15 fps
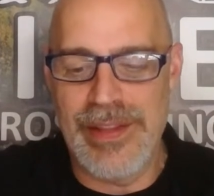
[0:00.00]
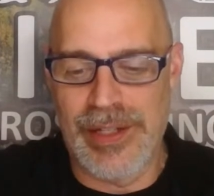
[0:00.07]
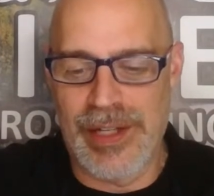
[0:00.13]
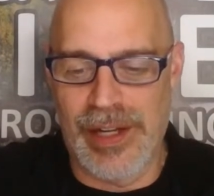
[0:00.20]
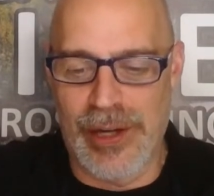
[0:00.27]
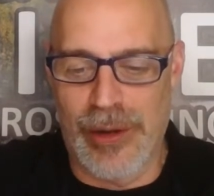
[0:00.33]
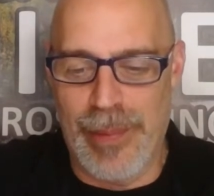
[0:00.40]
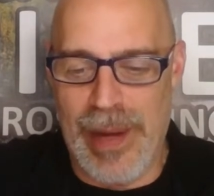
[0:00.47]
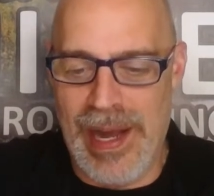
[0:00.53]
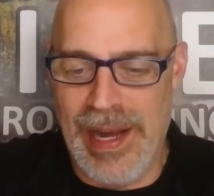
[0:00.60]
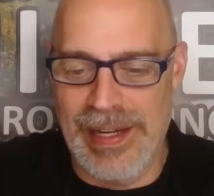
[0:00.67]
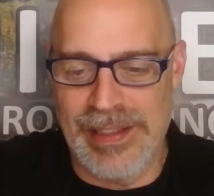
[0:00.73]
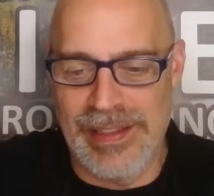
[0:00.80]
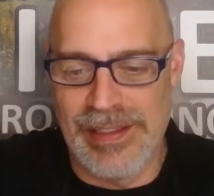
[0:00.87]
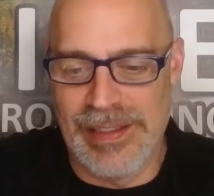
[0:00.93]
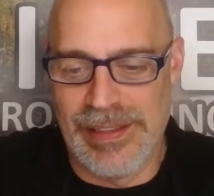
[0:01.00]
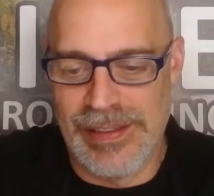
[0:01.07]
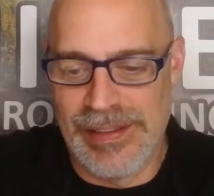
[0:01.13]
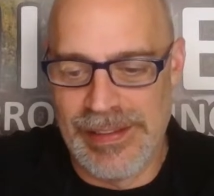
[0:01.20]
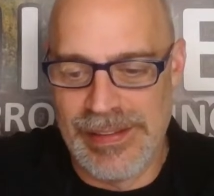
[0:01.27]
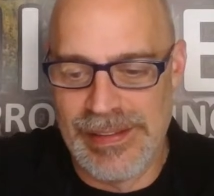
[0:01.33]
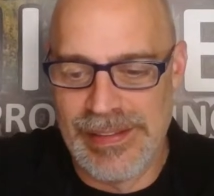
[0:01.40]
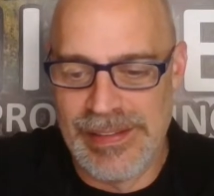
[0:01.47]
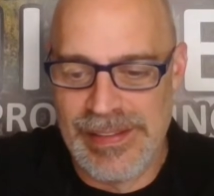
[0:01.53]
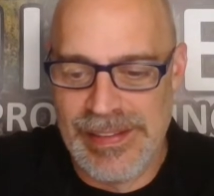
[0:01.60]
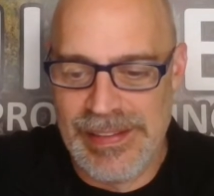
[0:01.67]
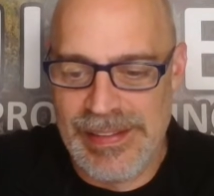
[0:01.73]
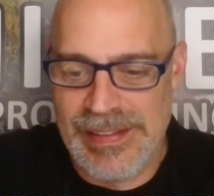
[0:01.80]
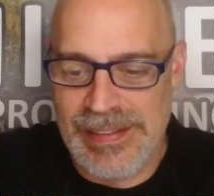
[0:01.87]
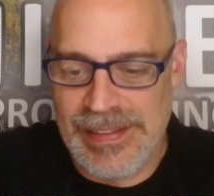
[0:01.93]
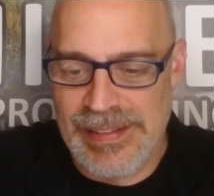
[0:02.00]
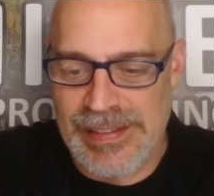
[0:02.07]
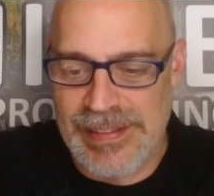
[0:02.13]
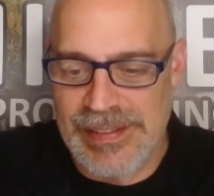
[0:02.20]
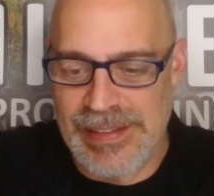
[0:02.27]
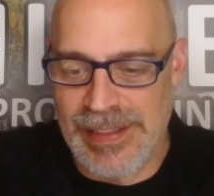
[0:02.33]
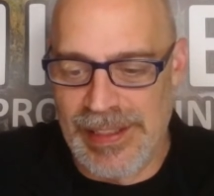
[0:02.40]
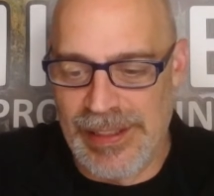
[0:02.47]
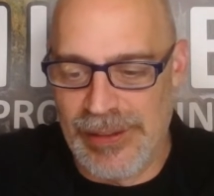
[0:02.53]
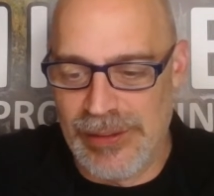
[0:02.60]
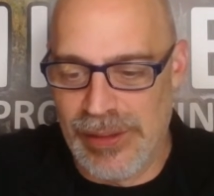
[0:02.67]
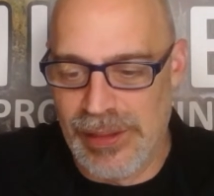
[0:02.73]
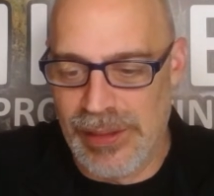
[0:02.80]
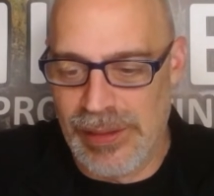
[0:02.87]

they're going to go buy it. So,